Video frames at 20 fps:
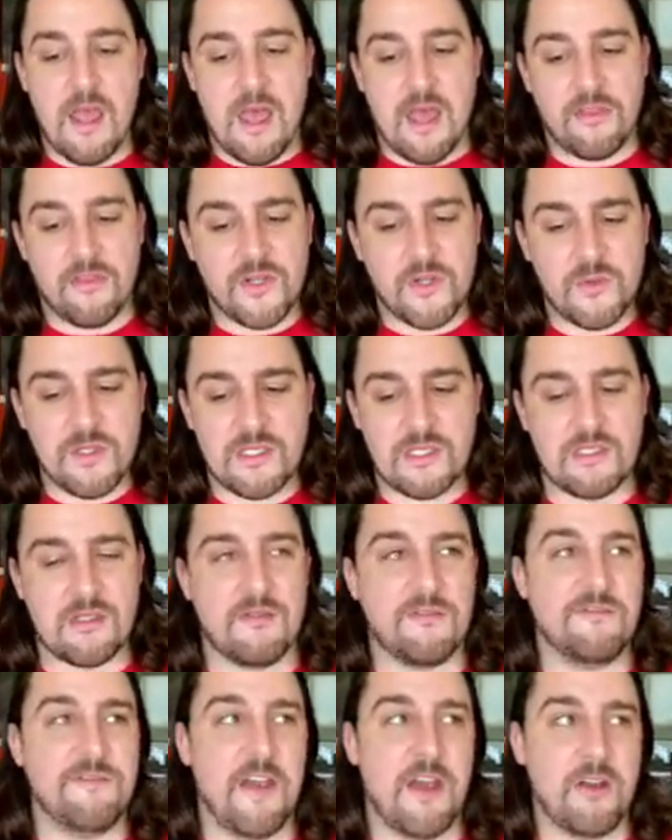I thought it was
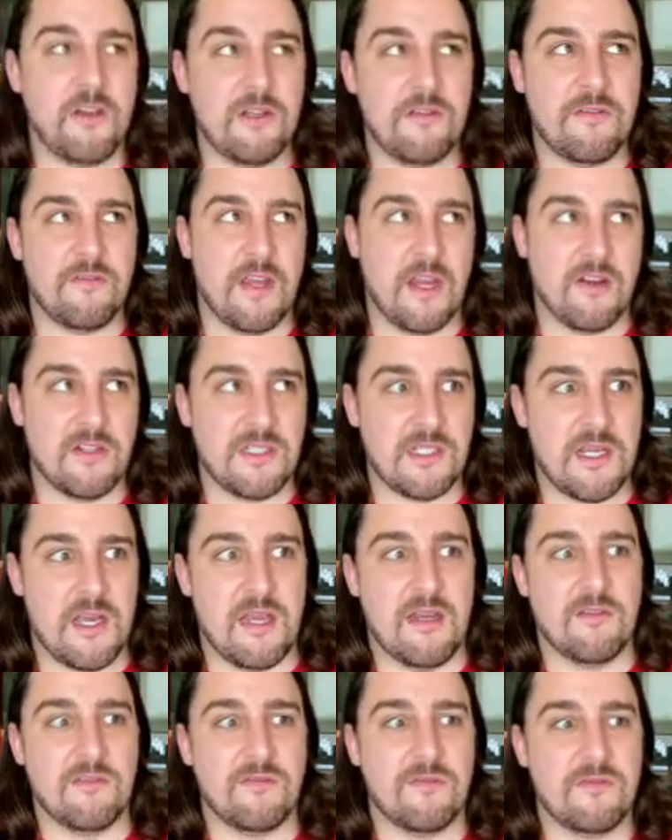only fair to
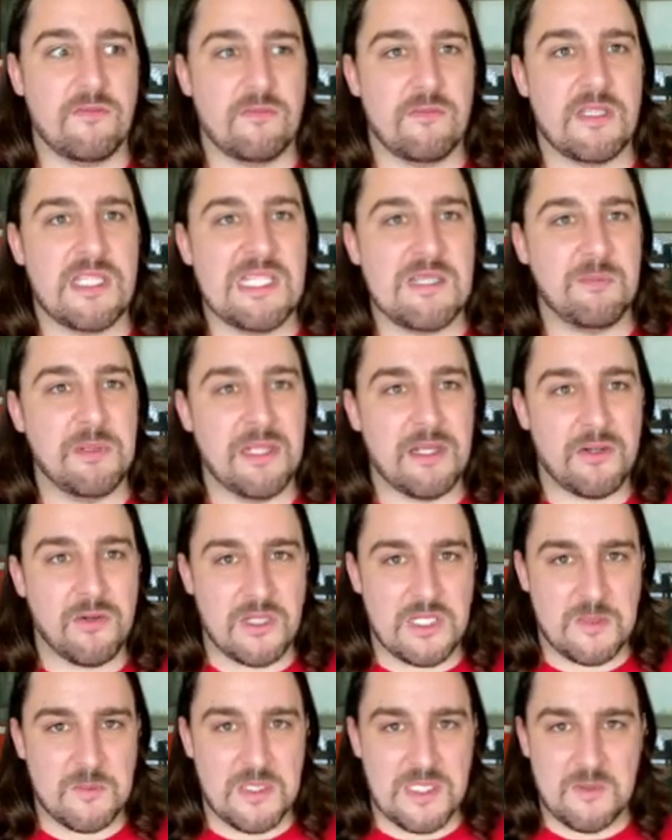kind of split
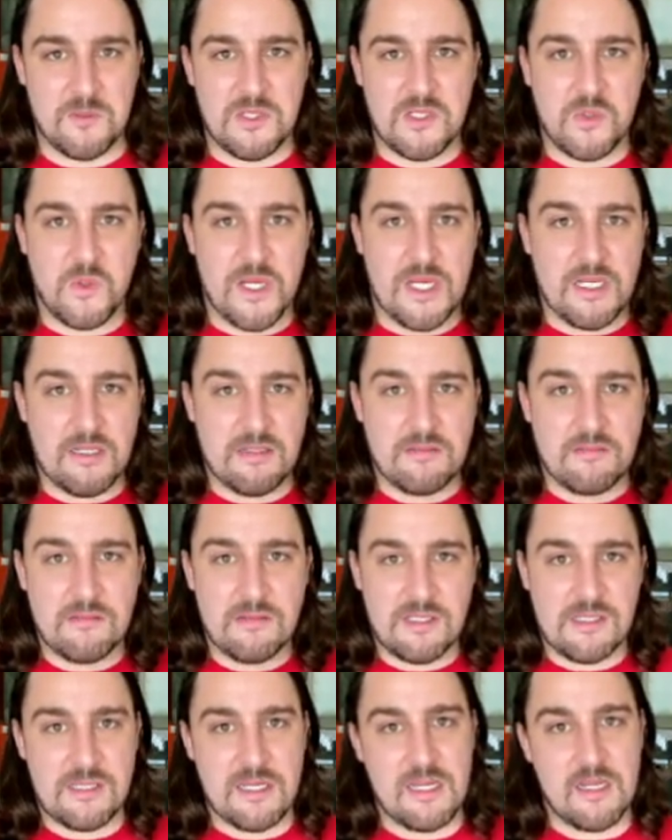Christmas between
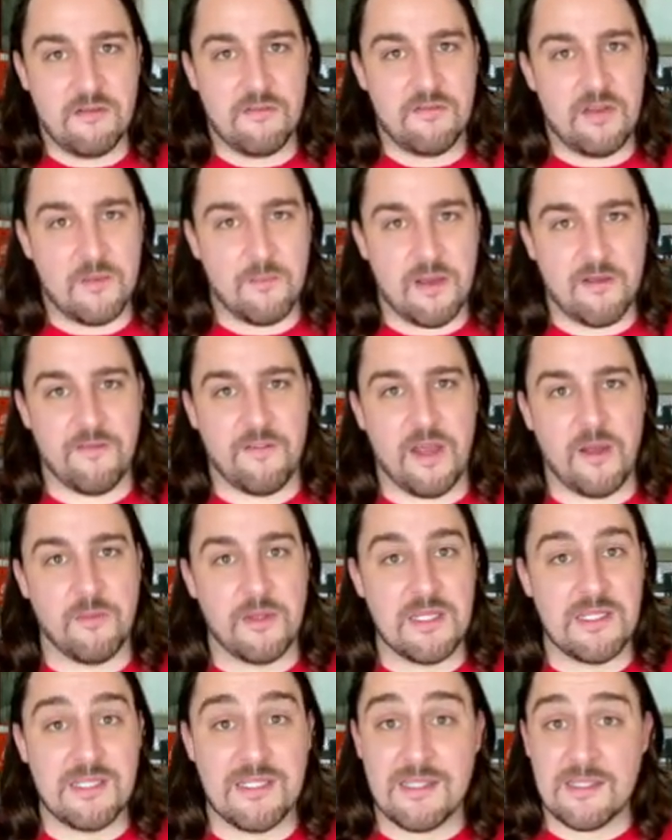Steve and my
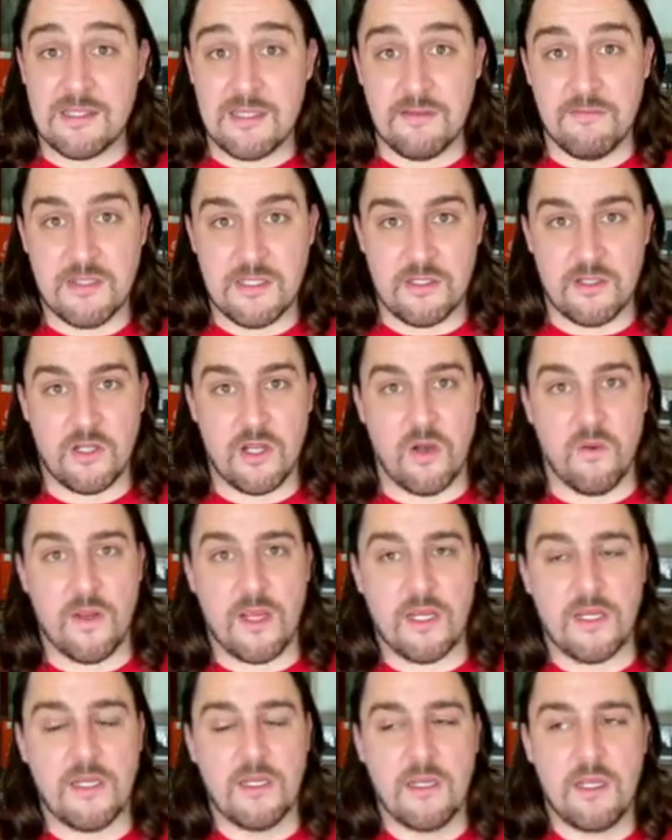family since Steve isn't
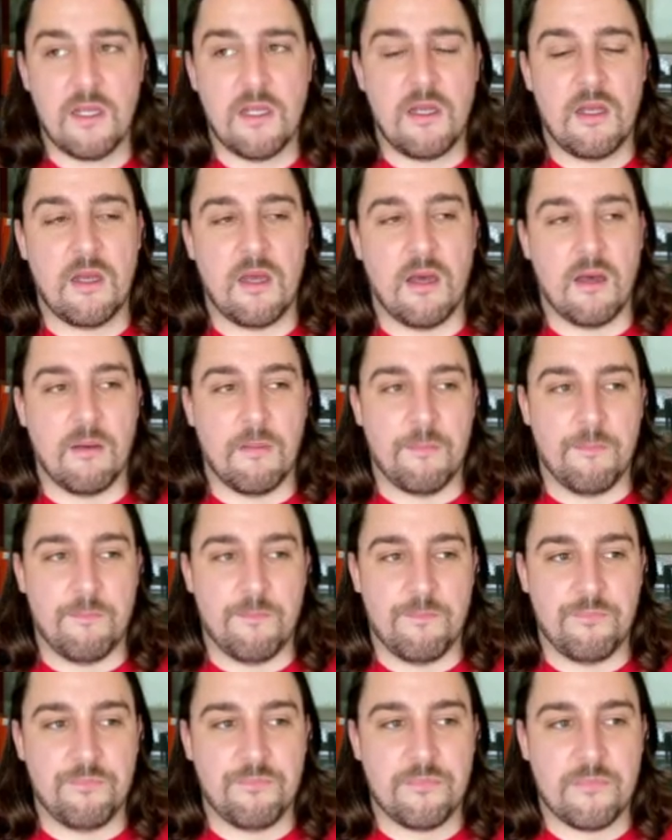going.
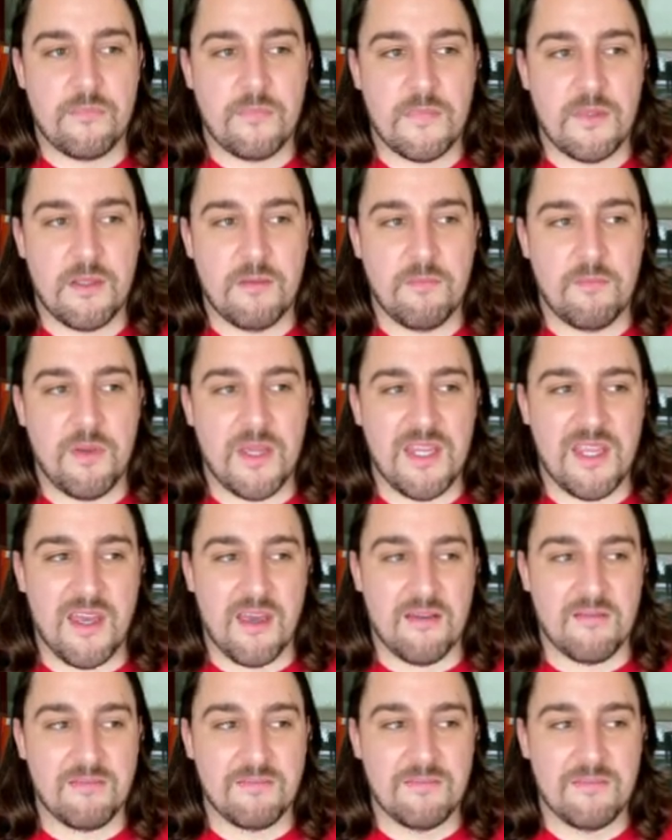But
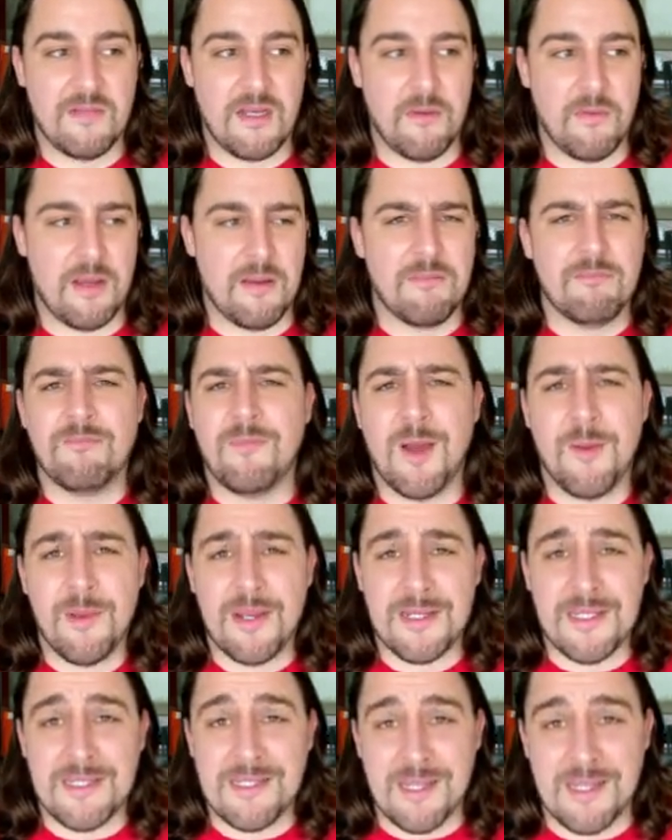yeah, anyway, why am
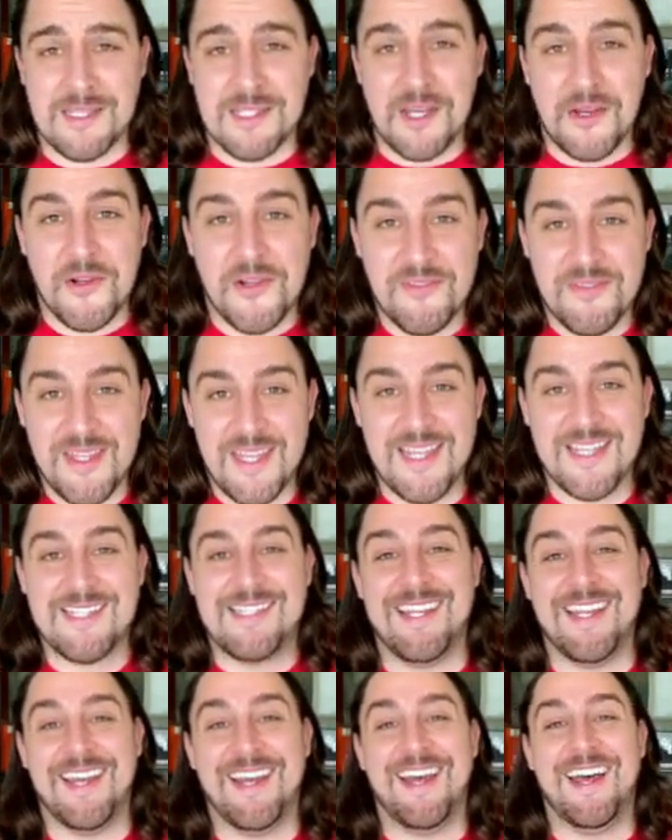I discussing all of
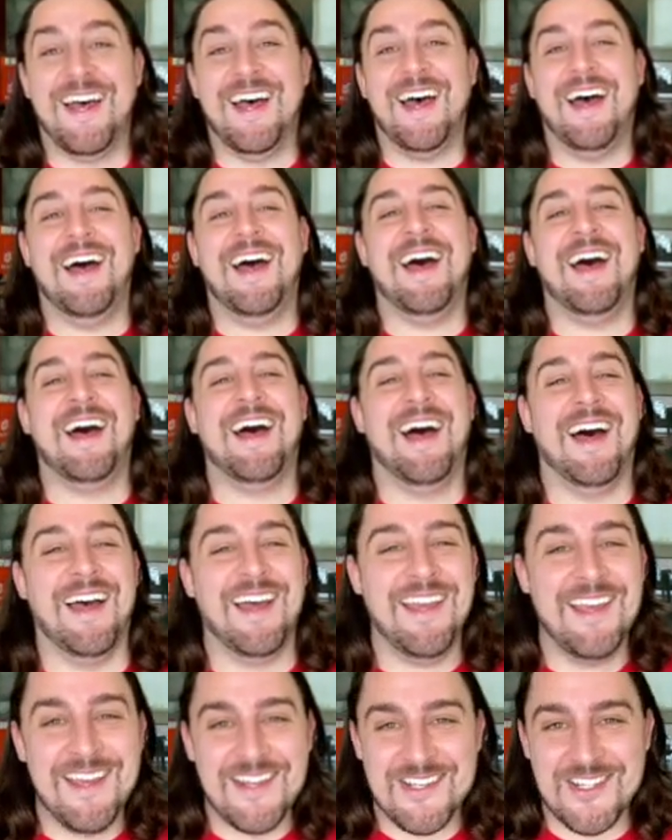this?
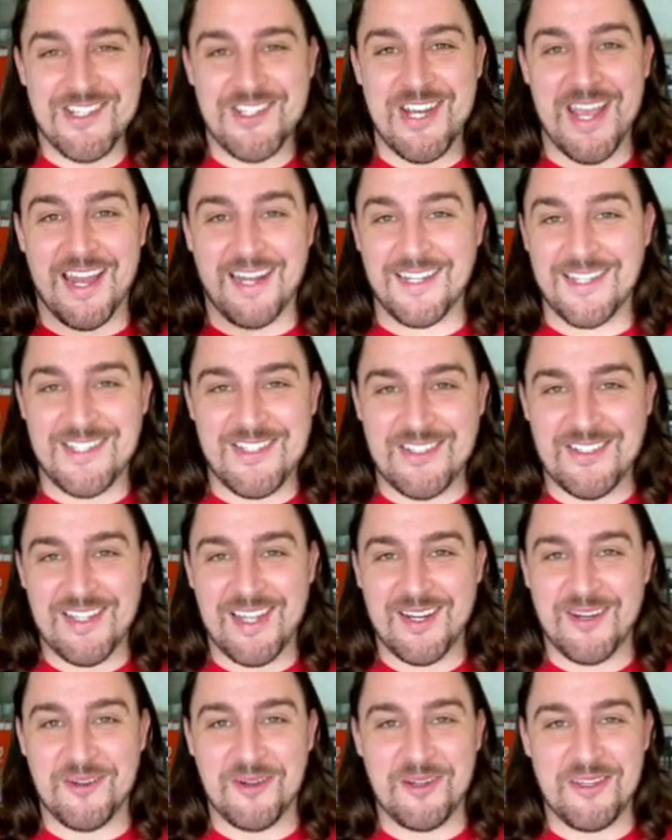Just chatting to you,
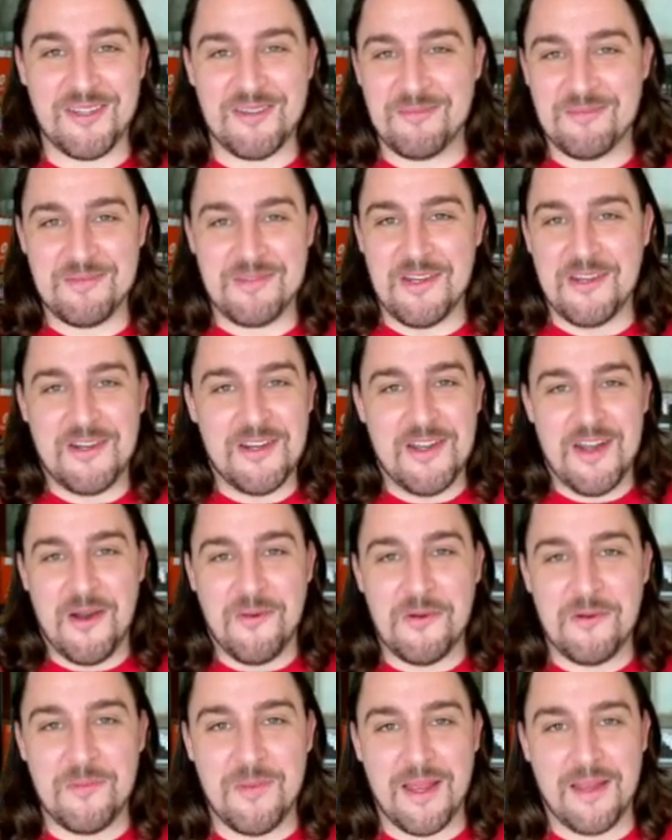like, or you can
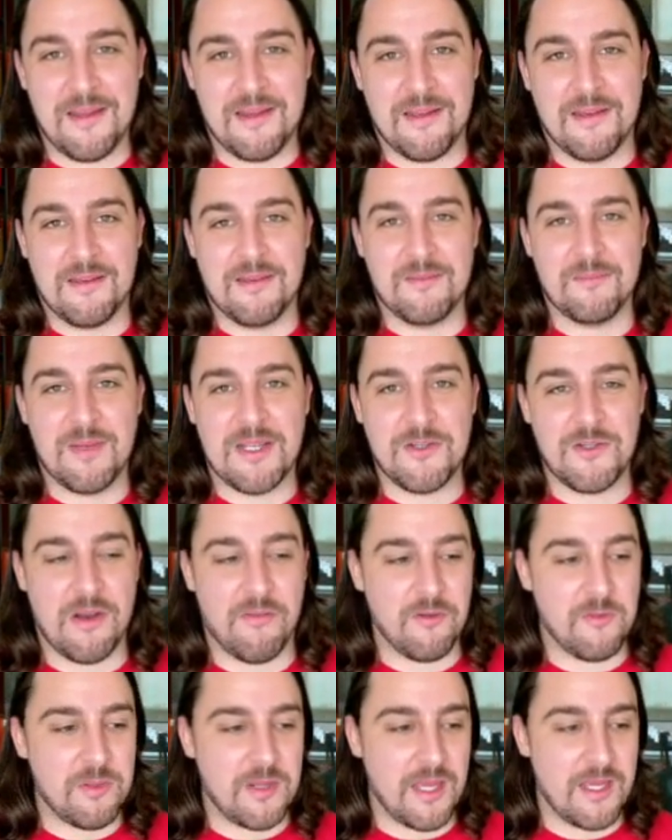know all my my
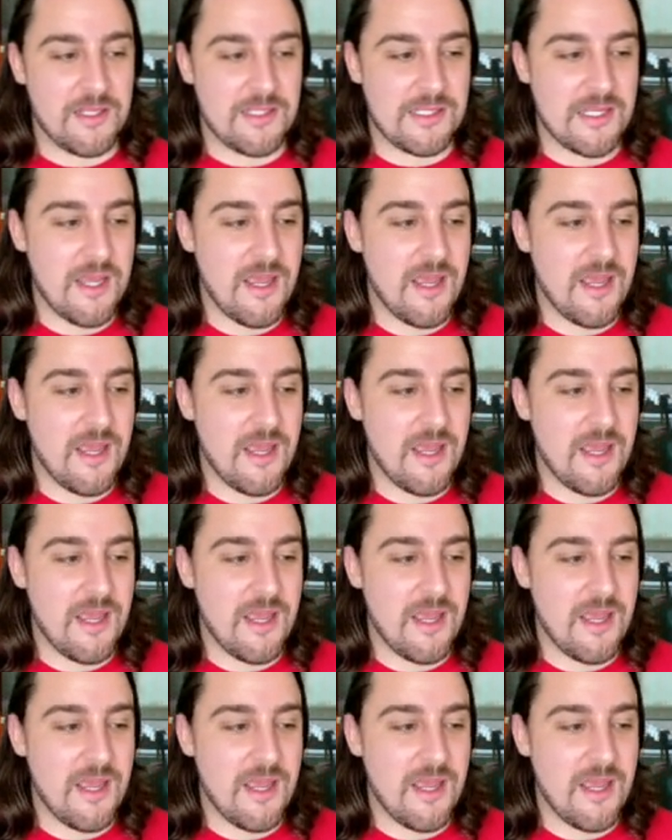travel plans.